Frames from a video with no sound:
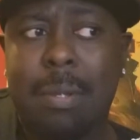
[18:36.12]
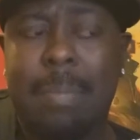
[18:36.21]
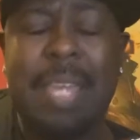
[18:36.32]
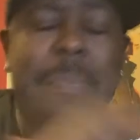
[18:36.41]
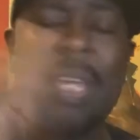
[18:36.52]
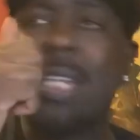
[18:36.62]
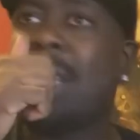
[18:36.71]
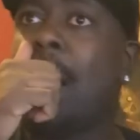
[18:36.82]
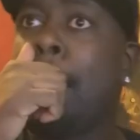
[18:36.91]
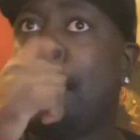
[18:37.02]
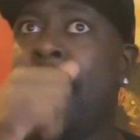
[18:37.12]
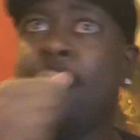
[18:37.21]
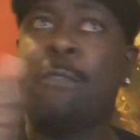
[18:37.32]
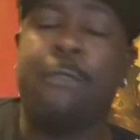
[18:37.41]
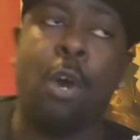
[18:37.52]
Maybe he'd come
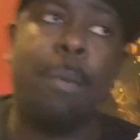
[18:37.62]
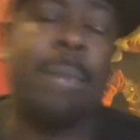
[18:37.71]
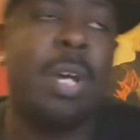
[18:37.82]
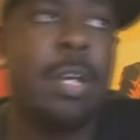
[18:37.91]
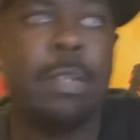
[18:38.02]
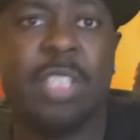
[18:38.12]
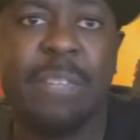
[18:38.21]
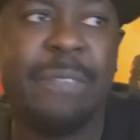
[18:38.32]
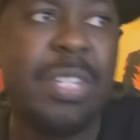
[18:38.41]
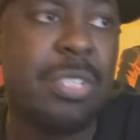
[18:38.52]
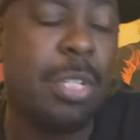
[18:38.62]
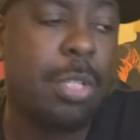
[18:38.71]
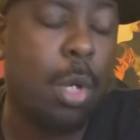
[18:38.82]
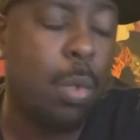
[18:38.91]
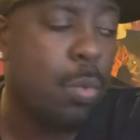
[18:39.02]
back from defeating
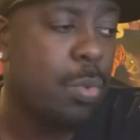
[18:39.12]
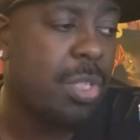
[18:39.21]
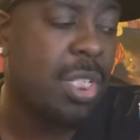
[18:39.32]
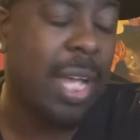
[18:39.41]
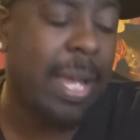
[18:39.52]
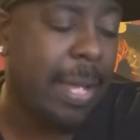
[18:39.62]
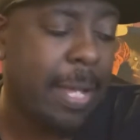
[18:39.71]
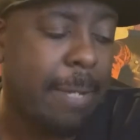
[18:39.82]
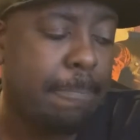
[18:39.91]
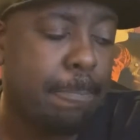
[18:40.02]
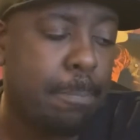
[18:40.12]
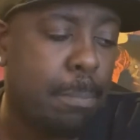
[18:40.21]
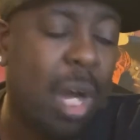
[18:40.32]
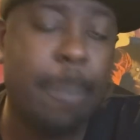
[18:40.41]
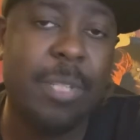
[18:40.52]
those um,
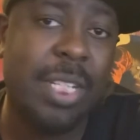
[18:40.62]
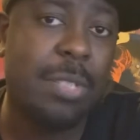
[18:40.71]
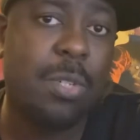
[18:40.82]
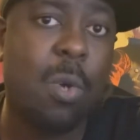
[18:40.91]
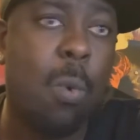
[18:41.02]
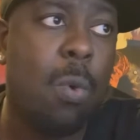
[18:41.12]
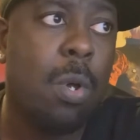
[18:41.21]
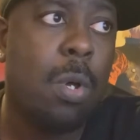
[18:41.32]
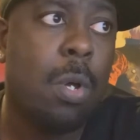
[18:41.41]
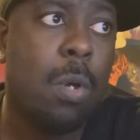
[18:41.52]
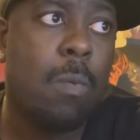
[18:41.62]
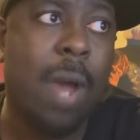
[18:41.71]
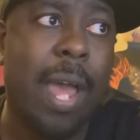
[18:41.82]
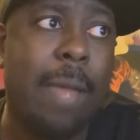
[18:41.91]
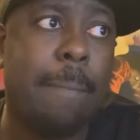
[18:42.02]
Marlboro Tentacle,
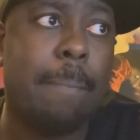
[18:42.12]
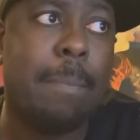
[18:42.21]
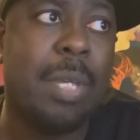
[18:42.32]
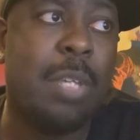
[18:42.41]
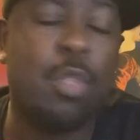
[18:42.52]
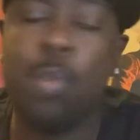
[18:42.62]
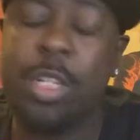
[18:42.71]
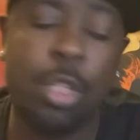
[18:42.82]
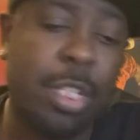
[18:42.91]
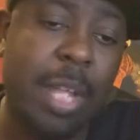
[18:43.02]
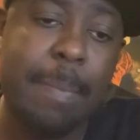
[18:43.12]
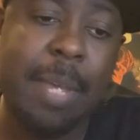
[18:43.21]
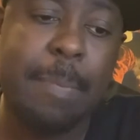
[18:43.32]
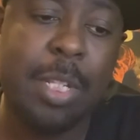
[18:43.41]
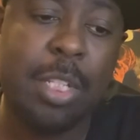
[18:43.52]
right? He's going on
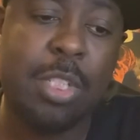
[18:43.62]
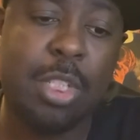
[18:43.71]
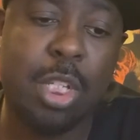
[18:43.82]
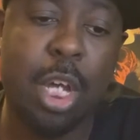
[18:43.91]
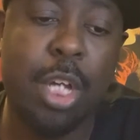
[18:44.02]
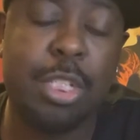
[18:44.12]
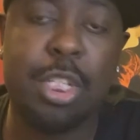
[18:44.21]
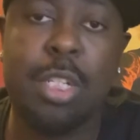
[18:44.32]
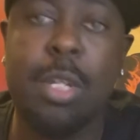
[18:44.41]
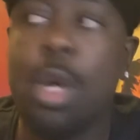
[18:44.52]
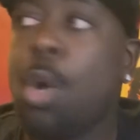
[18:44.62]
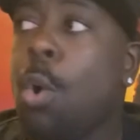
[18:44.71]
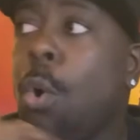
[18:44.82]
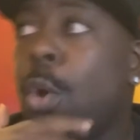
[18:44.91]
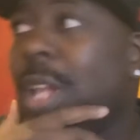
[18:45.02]
maybe an excursion,
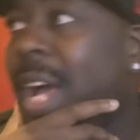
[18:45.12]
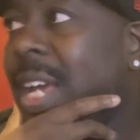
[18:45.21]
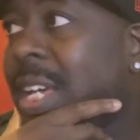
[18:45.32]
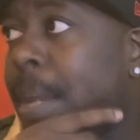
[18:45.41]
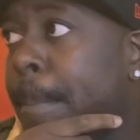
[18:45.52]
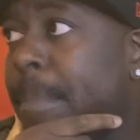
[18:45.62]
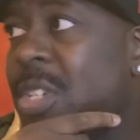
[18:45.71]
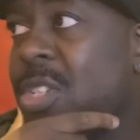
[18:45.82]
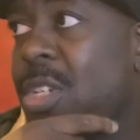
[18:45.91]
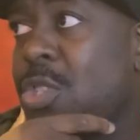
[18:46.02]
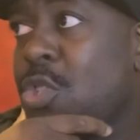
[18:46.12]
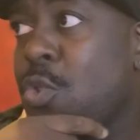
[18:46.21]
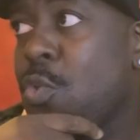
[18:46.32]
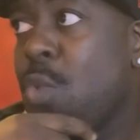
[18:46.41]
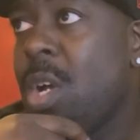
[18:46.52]
or like a mission
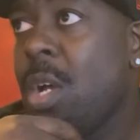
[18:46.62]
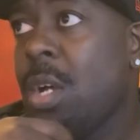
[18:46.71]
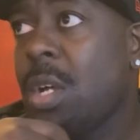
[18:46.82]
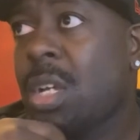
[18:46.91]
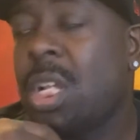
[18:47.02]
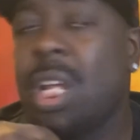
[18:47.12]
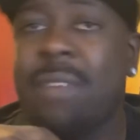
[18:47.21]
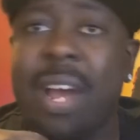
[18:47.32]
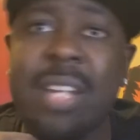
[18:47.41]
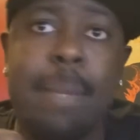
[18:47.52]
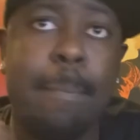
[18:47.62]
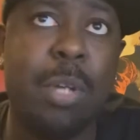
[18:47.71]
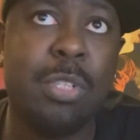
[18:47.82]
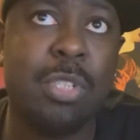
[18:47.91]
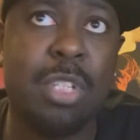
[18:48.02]
to clear out any
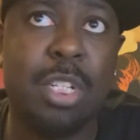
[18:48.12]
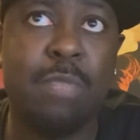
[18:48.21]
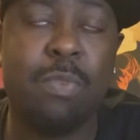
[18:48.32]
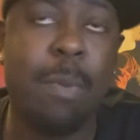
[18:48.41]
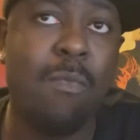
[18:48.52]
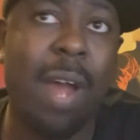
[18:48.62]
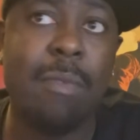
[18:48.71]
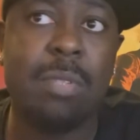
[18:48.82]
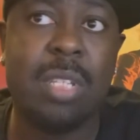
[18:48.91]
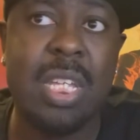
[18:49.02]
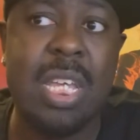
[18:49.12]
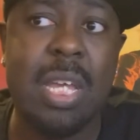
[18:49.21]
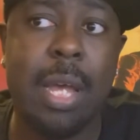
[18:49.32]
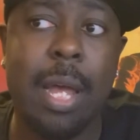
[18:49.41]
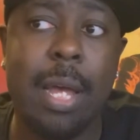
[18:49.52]
monsters from around
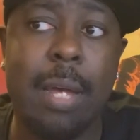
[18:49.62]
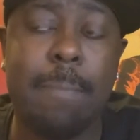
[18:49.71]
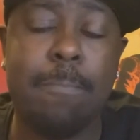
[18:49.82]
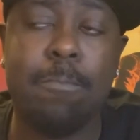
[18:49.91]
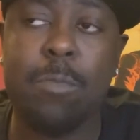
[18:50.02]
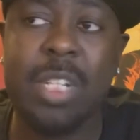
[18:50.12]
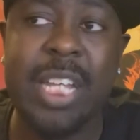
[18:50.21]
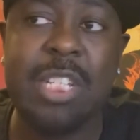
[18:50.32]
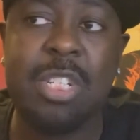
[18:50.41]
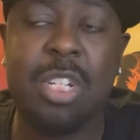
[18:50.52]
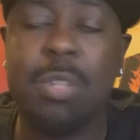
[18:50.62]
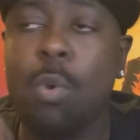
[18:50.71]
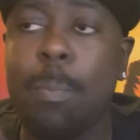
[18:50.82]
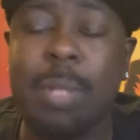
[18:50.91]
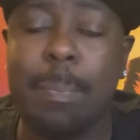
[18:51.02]
the um, nation
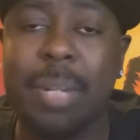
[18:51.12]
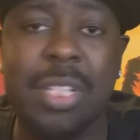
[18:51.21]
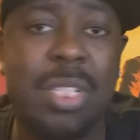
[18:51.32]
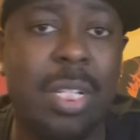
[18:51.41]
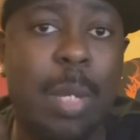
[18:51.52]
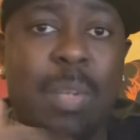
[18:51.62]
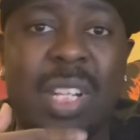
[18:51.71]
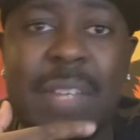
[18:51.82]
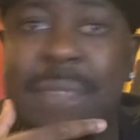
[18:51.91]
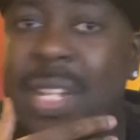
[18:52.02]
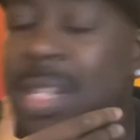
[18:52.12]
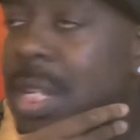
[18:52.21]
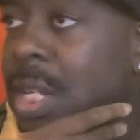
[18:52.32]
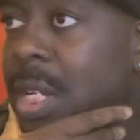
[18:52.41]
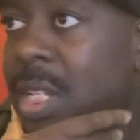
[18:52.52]
or the place that they were living,
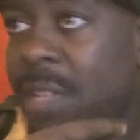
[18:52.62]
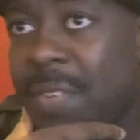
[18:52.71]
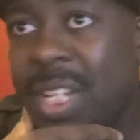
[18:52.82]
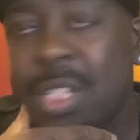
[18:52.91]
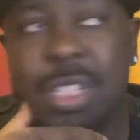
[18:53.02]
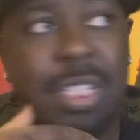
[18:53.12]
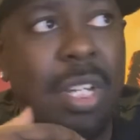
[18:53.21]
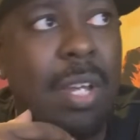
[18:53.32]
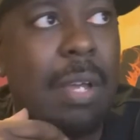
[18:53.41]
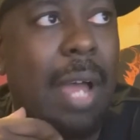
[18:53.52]
the village.